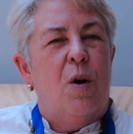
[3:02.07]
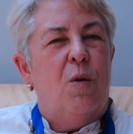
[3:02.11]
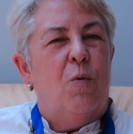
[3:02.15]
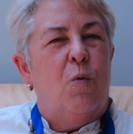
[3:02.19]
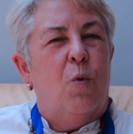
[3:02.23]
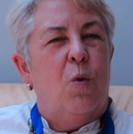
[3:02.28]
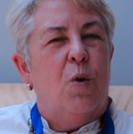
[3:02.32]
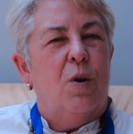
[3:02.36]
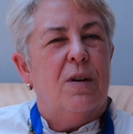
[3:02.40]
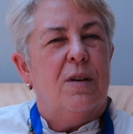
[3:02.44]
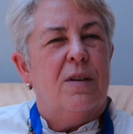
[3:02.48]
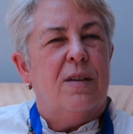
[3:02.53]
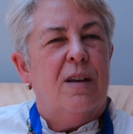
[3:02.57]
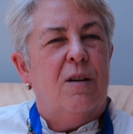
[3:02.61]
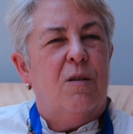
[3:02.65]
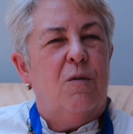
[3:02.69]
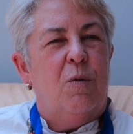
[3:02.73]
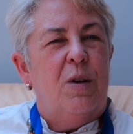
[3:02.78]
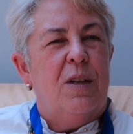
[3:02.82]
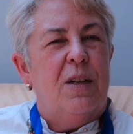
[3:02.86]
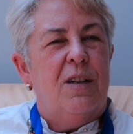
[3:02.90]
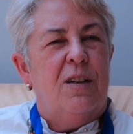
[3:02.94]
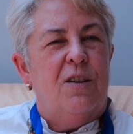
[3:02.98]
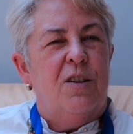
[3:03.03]
what works
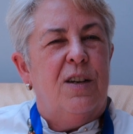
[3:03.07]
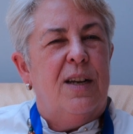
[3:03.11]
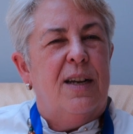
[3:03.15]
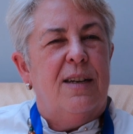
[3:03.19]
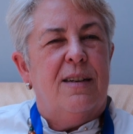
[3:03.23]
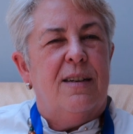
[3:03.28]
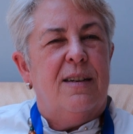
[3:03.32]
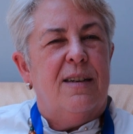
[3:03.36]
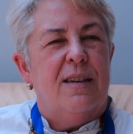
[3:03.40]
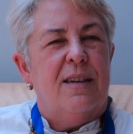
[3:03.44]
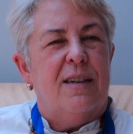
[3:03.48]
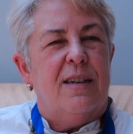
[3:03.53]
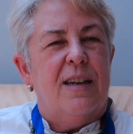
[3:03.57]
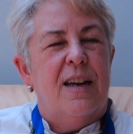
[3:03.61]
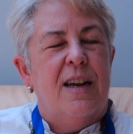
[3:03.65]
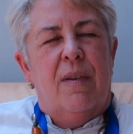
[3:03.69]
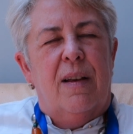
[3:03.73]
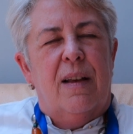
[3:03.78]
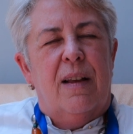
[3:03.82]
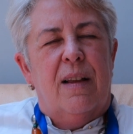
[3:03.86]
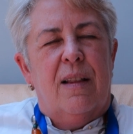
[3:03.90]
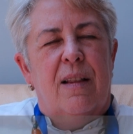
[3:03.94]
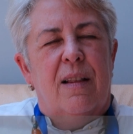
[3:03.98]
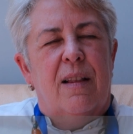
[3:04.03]
and what doesn't.
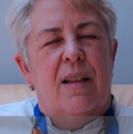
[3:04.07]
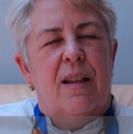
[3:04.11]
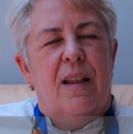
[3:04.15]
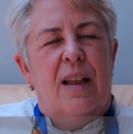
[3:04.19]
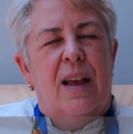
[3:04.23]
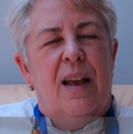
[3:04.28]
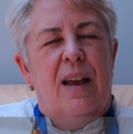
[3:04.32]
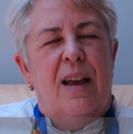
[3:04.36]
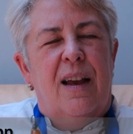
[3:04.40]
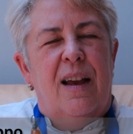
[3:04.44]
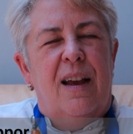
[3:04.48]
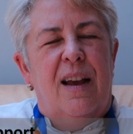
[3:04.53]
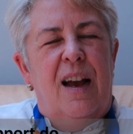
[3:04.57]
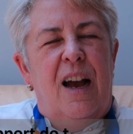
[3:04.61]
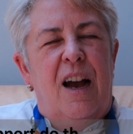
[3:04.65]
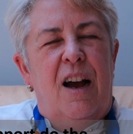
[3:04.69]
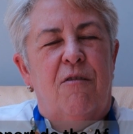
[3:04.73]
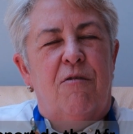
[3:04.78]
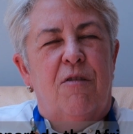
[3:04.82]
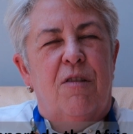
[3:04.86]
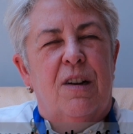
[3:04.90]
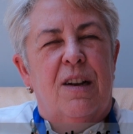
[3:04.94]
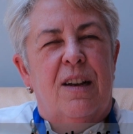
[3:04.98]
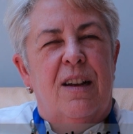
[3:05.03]

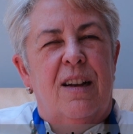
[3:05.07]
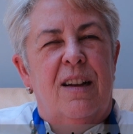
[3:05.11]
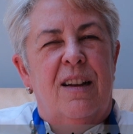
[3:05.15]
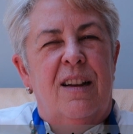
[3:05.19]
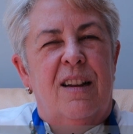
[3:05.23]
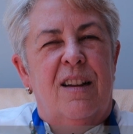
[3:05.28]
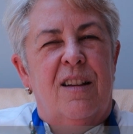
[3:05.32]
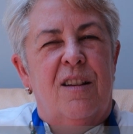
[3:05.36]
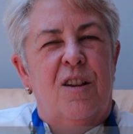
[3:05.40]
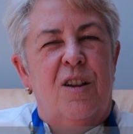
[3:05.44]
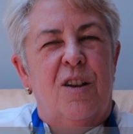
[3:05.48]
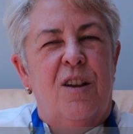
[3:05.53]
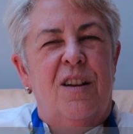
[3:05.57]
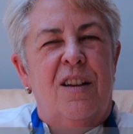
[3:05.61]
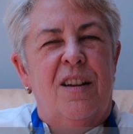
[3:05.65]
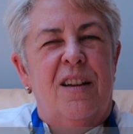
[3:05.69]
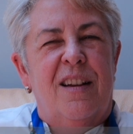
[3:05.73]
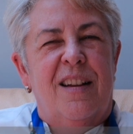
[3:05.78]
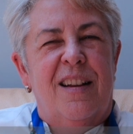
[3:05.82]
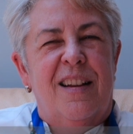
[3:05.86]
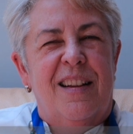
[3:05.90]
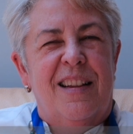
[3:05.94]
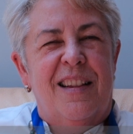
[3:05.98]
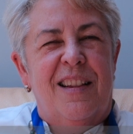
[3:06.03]

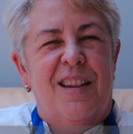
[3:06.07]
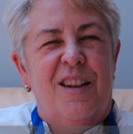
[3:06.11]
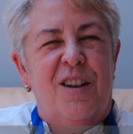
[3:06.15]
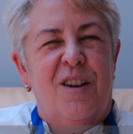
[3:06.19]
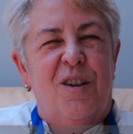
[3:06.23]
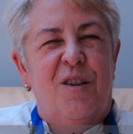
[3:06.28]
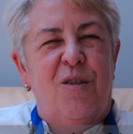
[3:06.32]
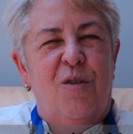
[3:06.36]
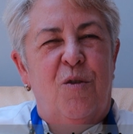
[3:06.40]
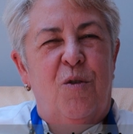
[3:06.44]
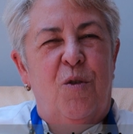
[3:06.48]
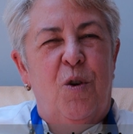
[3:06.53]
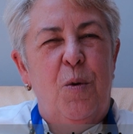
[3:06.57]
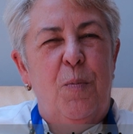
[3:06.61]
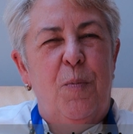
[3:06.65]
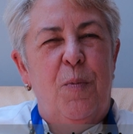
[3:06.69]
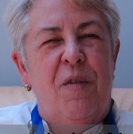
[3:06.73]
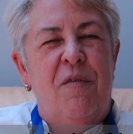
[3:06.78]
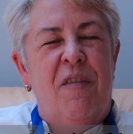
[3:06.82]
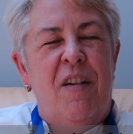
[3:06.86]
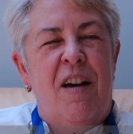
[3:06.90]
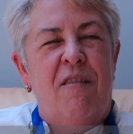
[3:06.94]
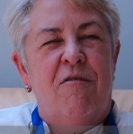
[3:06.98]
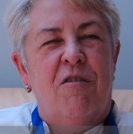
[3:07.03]
The group
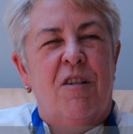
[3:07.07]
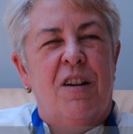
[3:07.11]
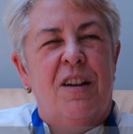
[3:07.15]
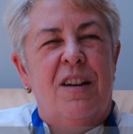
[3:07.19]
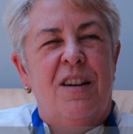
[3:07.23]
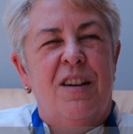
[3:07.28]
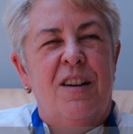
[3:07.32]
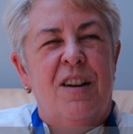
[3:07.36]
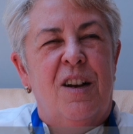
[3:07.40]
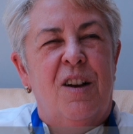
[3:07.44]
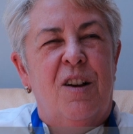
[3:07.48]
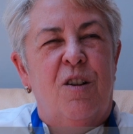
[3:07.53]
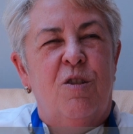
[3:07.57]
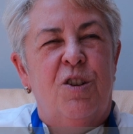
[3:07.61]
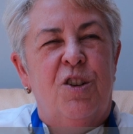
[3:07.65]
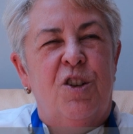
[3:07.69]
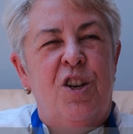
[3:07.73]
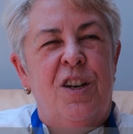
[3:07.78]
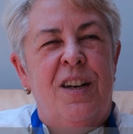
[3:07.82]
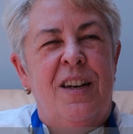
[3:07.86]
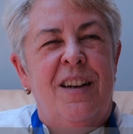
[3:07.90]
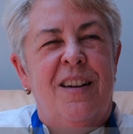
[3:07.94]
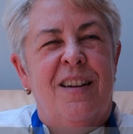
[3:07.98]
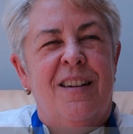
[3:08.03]
of African
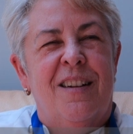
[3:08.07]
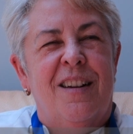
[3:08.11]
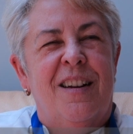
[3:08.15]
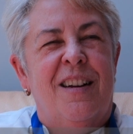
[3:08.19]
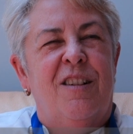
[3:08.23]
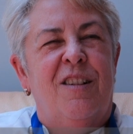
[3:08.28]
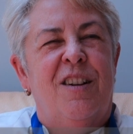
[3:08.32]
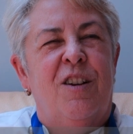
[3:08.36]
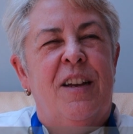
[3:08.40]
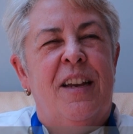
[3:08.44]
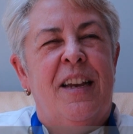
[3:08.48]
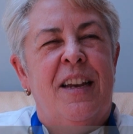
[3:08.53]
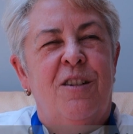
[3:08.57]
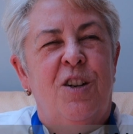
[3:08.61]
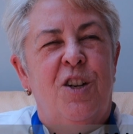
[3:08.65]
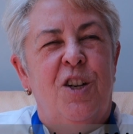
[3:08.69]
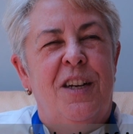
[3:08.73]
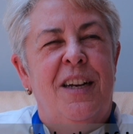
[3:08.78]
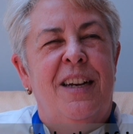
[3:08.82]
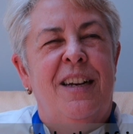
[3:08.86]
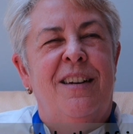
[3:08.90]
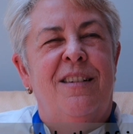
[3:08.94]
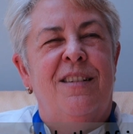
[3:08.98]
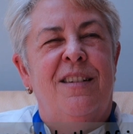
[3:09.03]

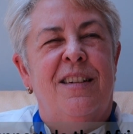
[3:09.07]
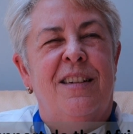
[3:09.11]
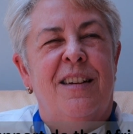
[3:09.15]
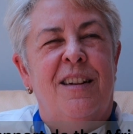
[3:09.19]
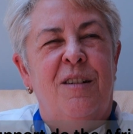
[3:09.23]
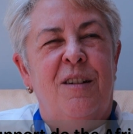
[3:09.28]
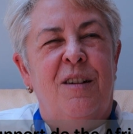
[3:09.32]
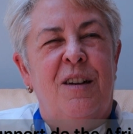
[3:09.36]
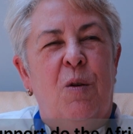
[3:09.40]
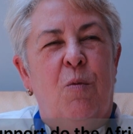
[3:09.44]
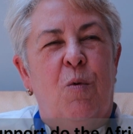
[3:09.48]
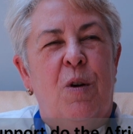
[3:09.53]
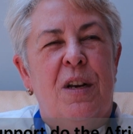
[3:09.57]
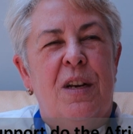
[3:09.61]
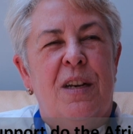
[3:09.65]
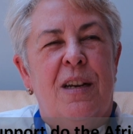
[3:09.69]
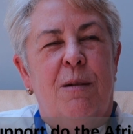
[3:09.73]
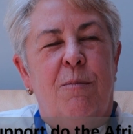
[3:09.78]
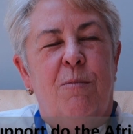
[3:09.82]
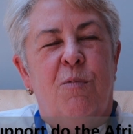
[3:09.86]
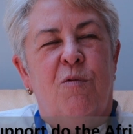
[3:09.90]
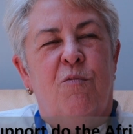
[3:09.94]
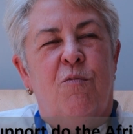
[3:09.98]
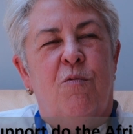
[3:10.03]
negotiators and what
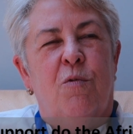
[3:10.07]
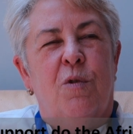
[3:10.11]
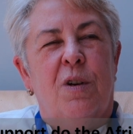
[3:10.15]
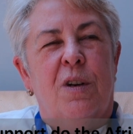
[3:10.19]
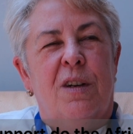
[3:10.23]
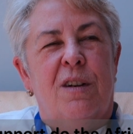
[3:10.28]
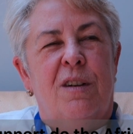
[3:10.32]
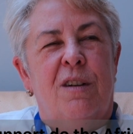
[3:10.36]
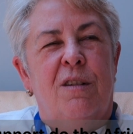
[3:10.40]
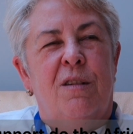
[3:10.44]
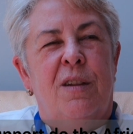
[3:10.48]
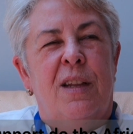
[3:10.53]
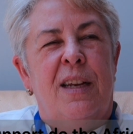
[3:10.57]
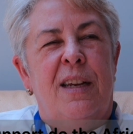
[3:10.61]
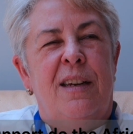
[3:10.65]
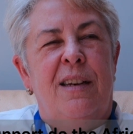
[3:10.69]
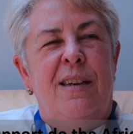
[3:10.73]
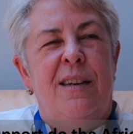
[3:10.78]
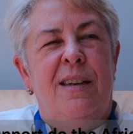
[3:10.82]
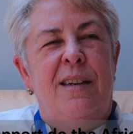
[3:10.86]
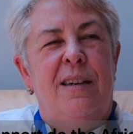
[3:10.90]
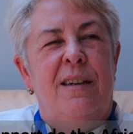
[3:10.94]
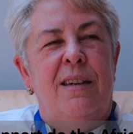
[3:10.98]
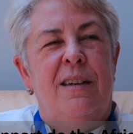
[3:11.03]
type of work do they
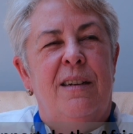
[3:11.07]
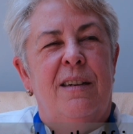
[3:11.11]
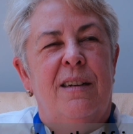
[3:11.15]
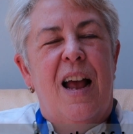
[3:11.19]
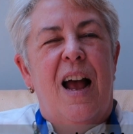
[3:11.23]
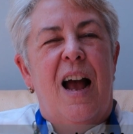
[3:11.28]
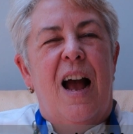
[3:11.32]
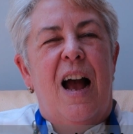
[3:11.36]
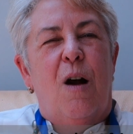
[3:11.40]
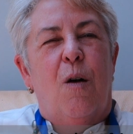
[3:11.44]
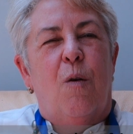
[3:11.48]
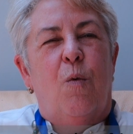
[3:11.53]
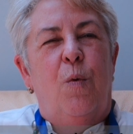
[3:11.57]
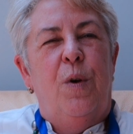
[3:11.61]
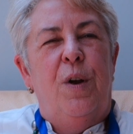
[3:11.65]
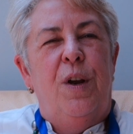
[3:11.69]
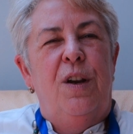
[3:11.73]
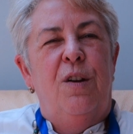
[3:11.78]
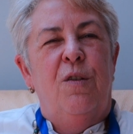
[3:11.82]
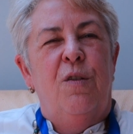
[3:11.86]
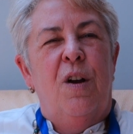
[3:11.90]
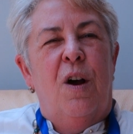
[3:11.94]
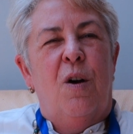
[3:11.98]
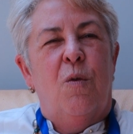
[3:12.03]
need?
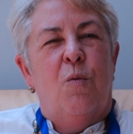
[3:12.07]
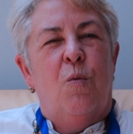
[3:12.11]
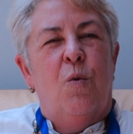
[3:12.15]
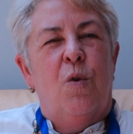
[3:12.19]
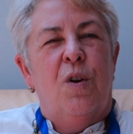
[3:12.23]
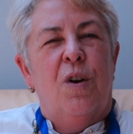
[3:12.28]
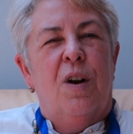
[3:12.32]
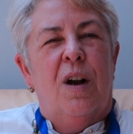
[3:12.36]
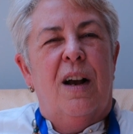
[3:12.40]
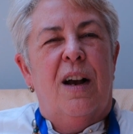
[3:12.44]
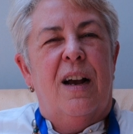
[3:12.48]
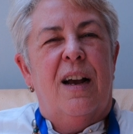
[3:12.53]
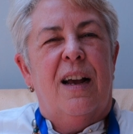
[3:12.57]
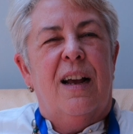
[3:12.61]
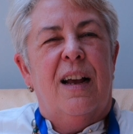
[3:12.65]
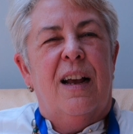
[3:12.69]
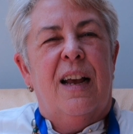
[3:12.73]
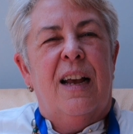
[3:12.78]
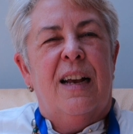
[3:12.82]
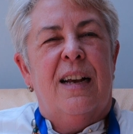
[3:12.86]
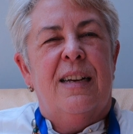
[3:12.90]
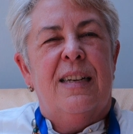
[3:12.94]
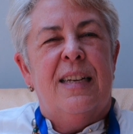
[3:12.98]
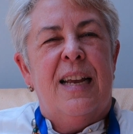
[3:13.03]
We do not work
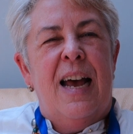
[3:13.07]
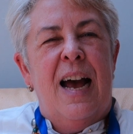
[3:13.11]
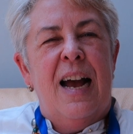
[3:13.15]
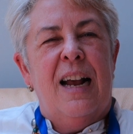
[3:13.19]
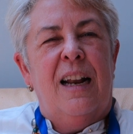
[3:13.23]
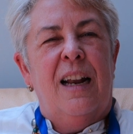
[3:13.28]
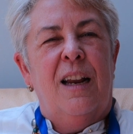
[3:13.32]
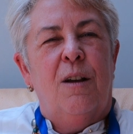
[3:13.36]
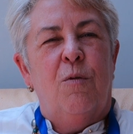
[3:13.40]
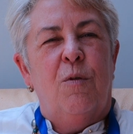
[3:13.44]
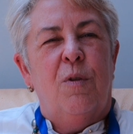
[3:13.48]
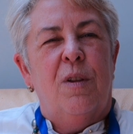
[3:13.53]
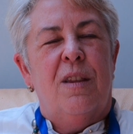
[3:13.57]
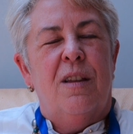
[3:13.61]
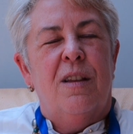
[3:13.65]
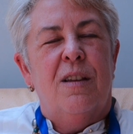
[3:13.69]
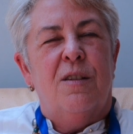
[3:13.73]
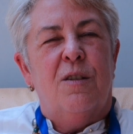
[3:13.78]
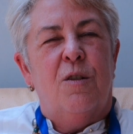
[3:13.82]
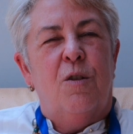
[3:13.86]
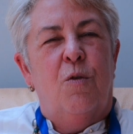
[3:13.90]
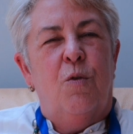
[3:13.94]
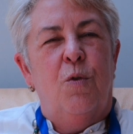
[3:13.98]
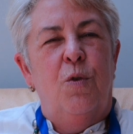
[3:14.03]
exactly with
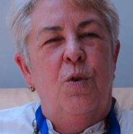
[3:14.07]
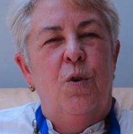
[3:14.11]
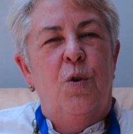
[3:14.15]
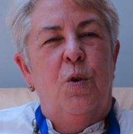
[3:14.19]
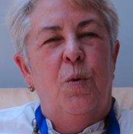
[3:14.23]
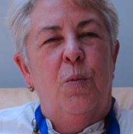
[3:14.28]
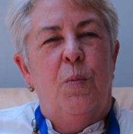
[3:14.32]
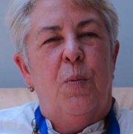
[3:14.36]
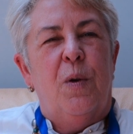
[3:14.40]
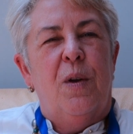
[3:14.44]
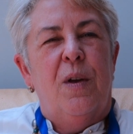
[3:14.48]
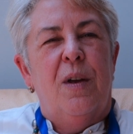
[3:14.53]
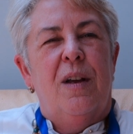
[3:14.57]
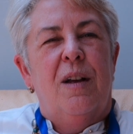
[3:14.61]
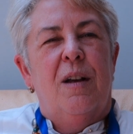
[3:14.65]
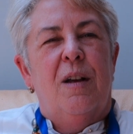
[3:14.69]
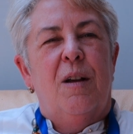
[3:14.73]
this group,